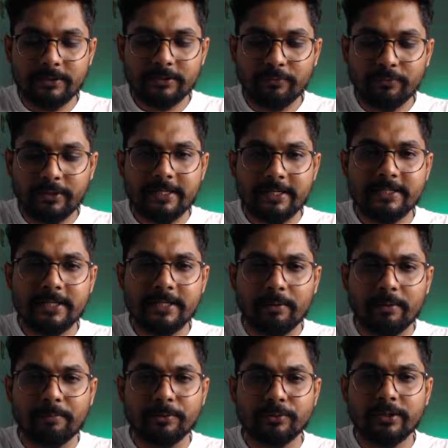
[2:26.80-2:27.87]
just for testing
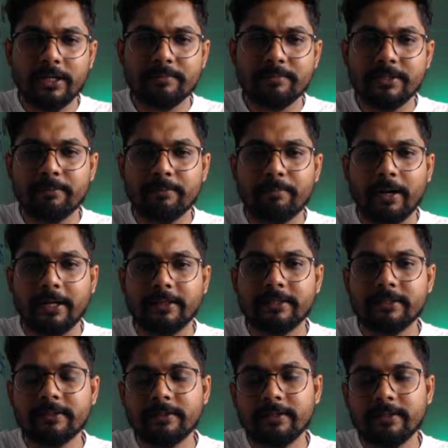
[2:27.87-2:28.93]
purpose, okay, I'm saying
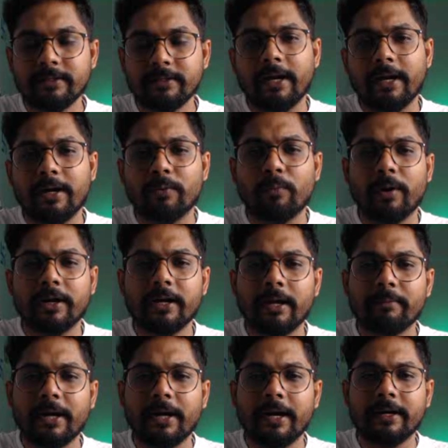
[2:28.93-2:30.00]
Python, and one I
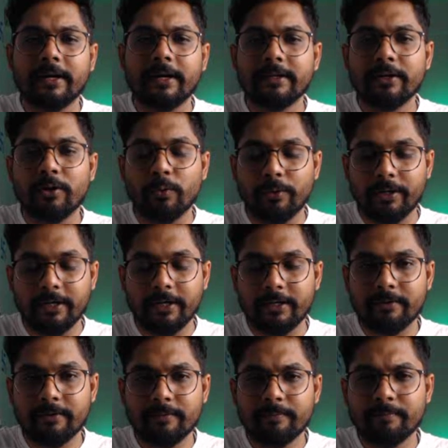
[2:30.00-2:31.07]
am writing in lower
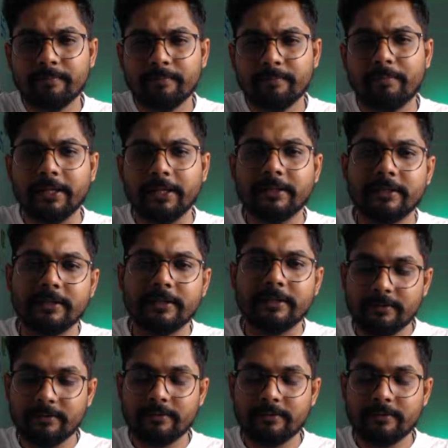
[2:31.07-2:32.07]
letter, Python,